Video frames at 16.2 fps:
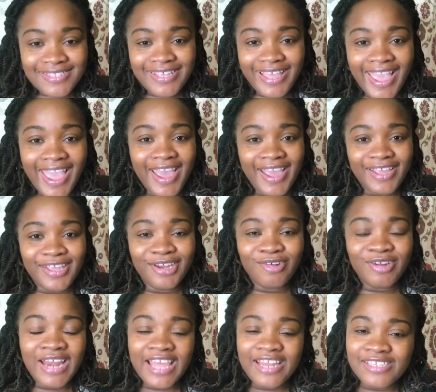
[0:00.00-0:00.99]
Yeah, you
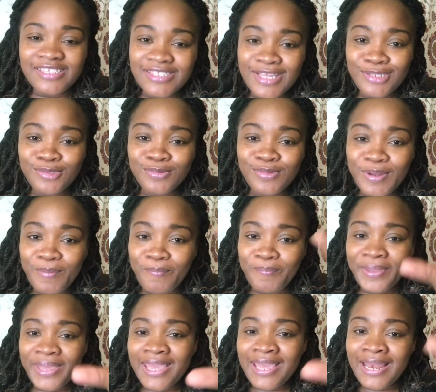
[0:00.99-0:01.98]
know, like the set with the
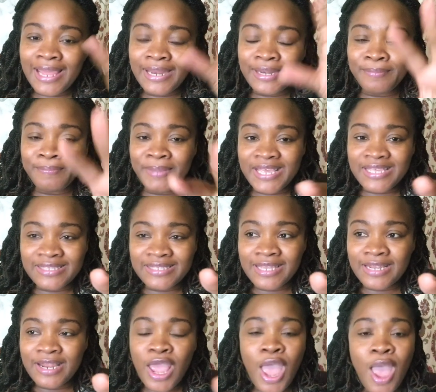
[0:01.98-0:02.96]
pail and the
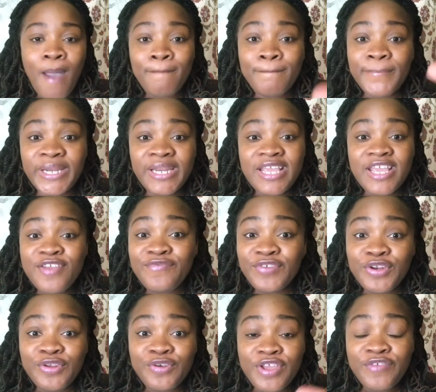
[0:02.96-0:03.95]
basin. But
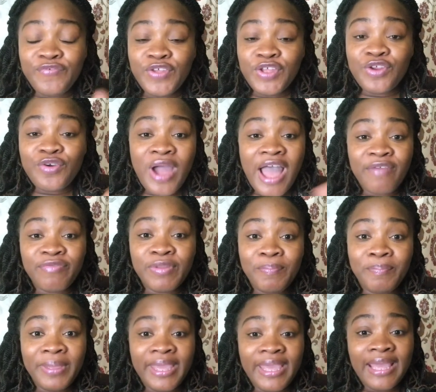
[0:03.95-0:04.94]
even though if you don't have the
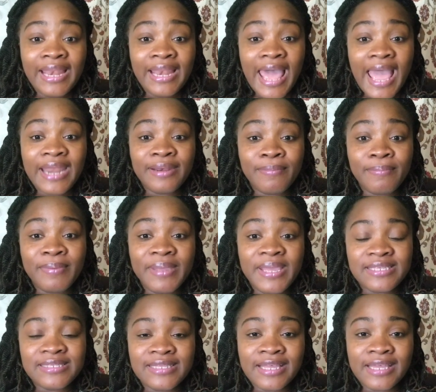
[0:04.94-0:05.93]
pail and the
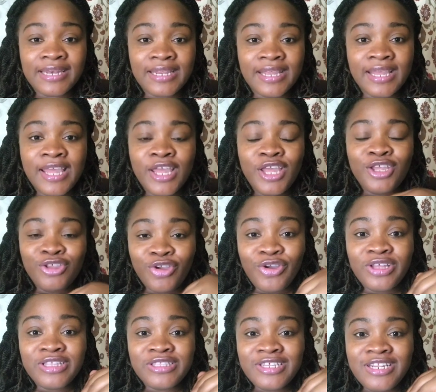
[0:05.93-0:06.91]
basin,
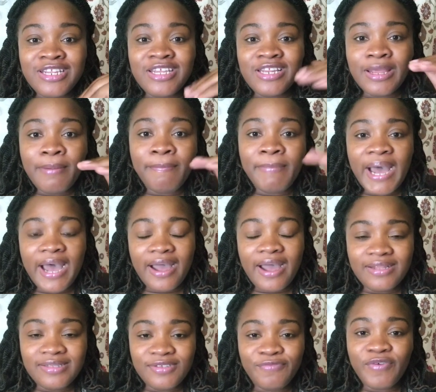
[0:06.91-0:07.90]
you're going to need a
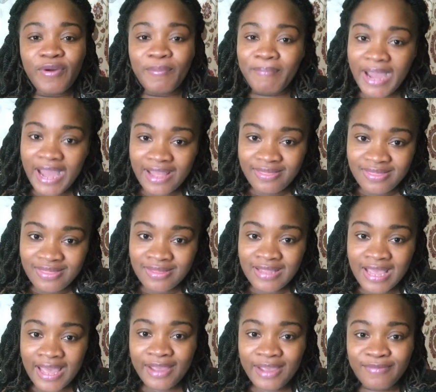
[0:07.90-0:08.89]
bath. For bath
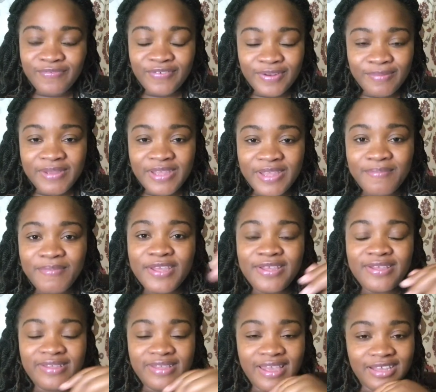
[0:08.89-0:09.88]
time for the
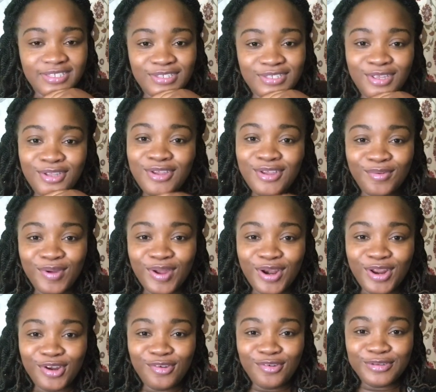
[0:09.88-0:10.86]
baby, yes, you need
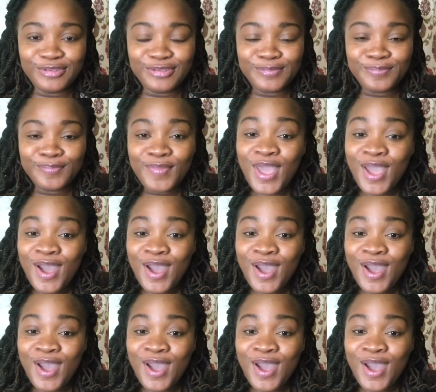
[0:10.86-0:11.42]
one of those.